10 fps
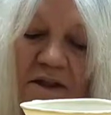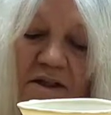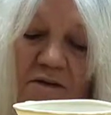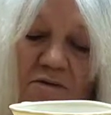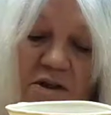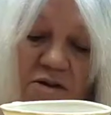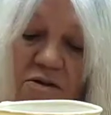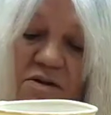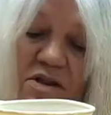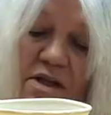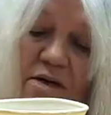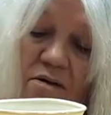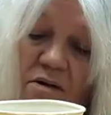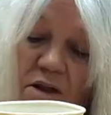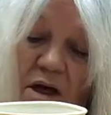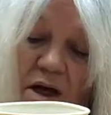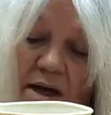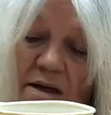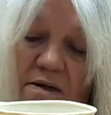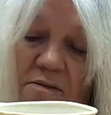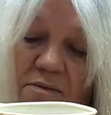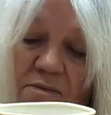That didn't reduce down a lot,